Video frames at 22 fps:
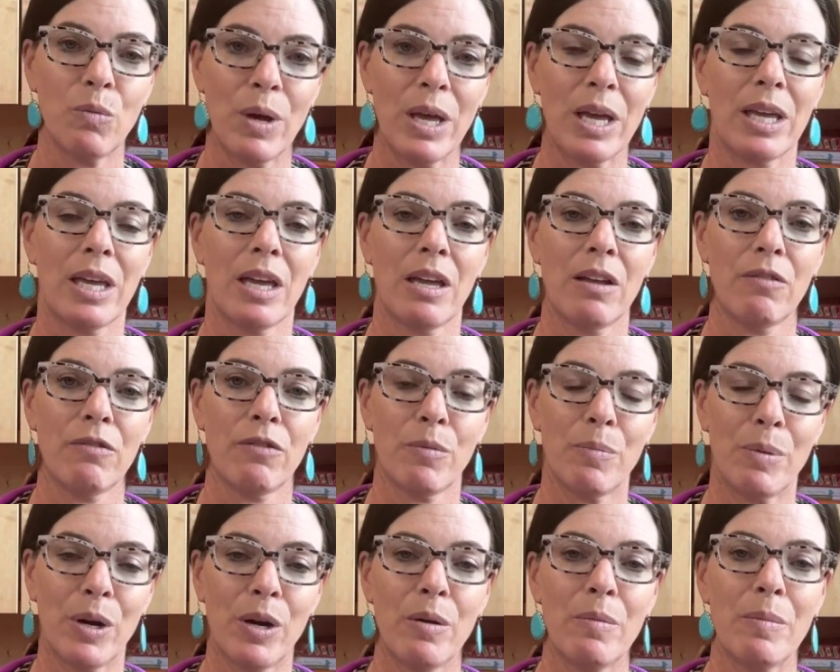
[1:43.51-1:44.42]
weight gain for
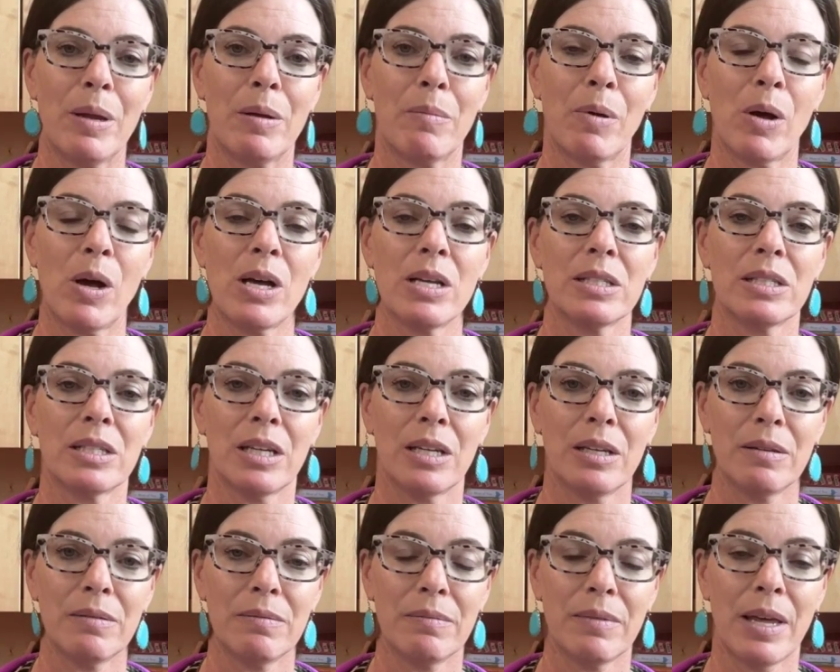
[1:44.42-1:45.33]
perimenopause
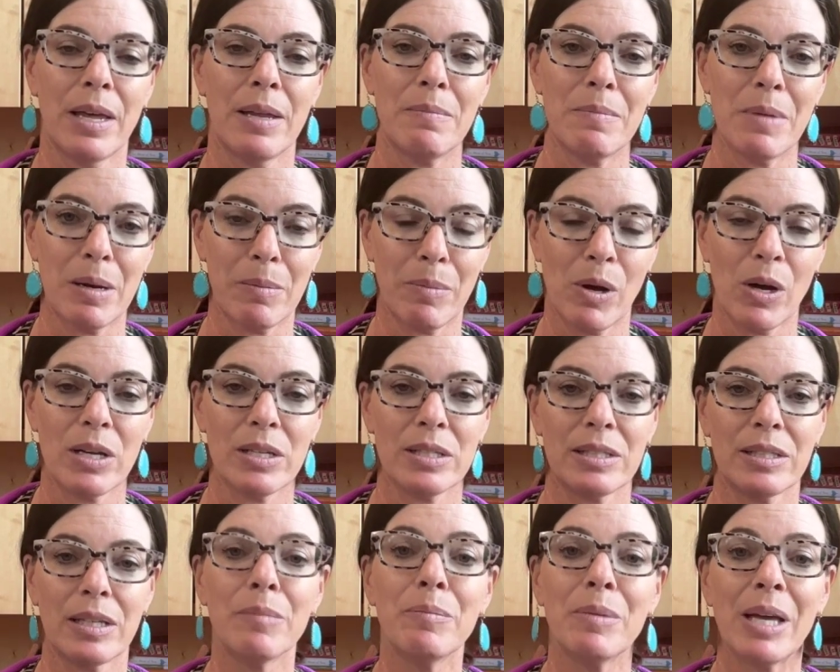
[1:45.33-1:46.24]
and, and
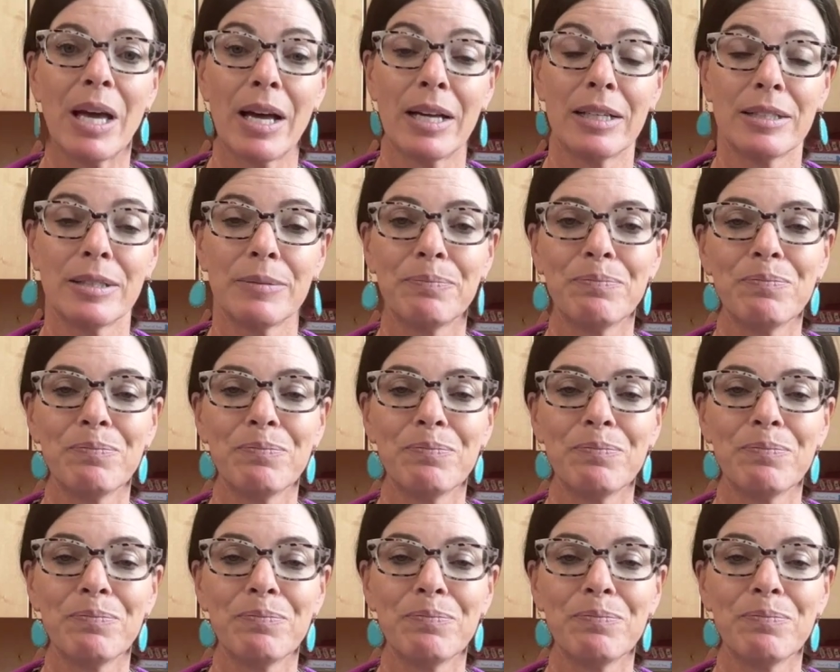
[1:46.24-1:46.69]
menopause and beyond.